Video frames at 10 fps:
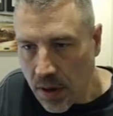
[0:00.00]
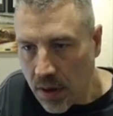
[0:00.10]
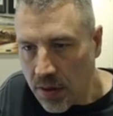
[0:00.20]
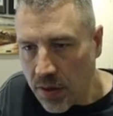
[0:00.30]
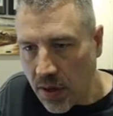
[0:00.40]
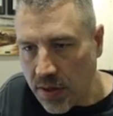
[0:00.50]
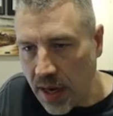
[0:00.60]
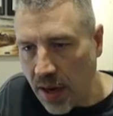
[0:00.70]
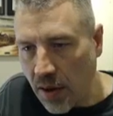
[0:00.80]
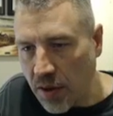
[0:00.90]
So I'll
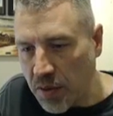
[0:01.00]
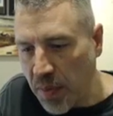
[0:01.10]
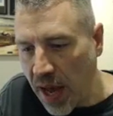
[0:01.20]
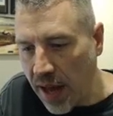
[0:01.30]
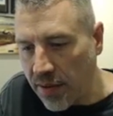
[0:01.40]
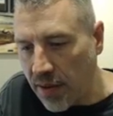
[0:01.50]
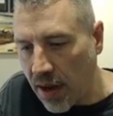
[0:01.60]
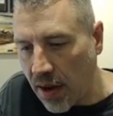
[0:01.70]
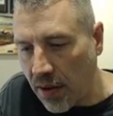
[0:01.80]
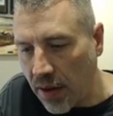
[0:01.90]
take all those paths
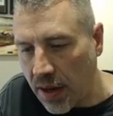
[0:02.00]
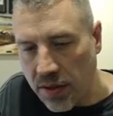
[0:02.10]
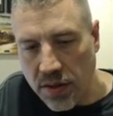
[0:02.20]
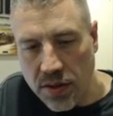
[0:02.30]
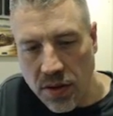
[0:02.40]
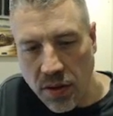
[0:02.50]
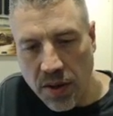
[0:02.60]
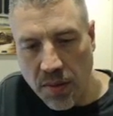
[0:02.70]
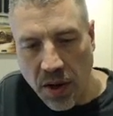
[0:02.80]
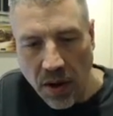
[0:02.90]
now and stroke
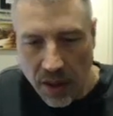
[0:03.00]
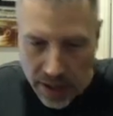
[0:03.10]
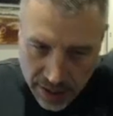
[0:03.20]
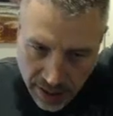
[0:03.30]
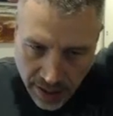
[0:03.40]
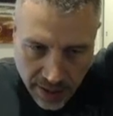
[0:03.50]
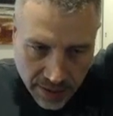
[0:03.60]
them all like that.